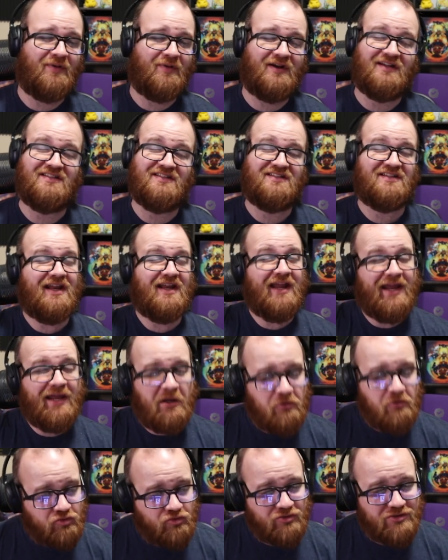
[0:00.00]
and it is an
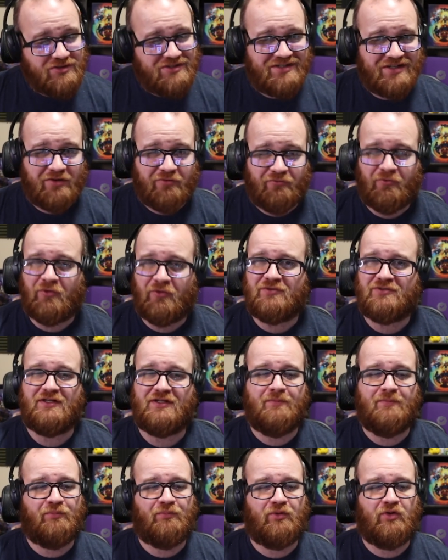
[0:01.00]
interesting first
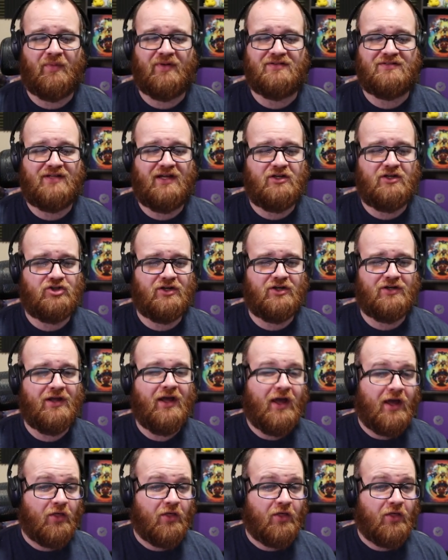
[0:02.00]
implementation.